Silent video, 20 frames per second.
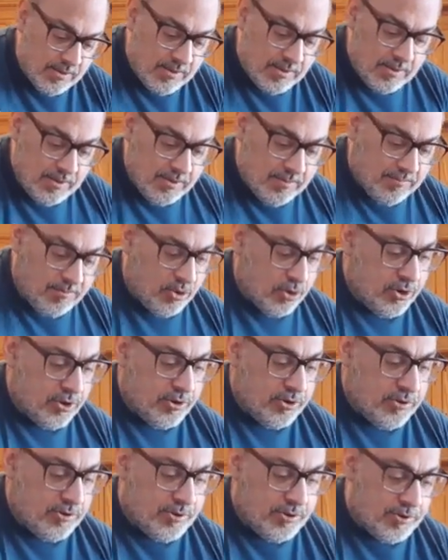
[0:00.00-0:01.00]

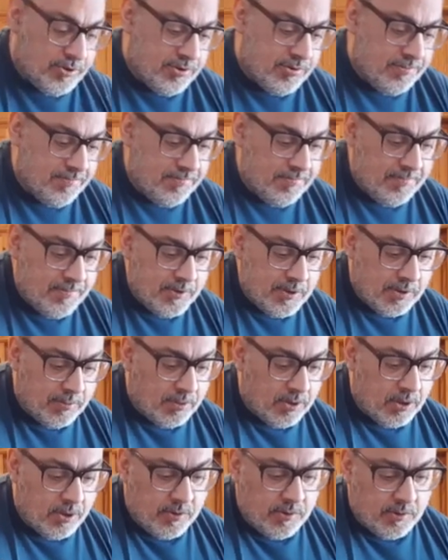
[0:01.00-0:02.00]
burgers or something
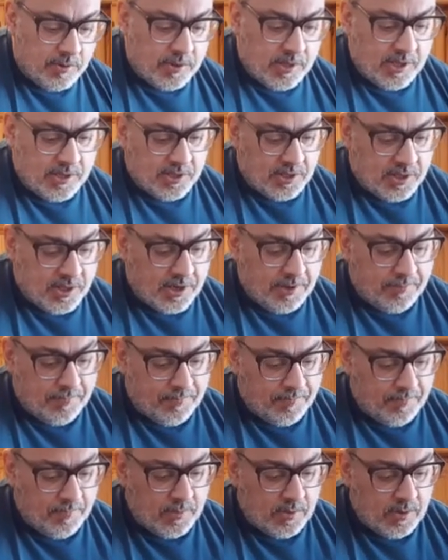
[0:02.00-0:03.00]
along those lines tonight.
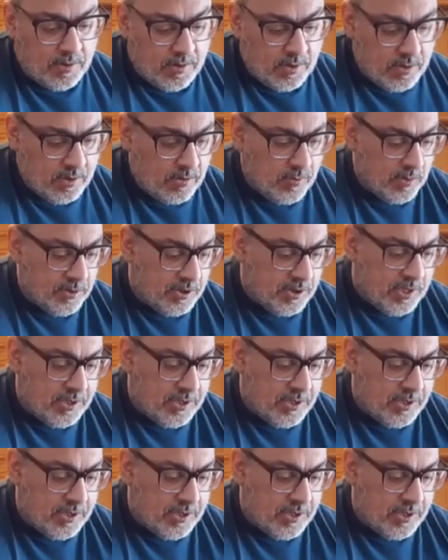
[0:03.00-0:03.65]
We'll see.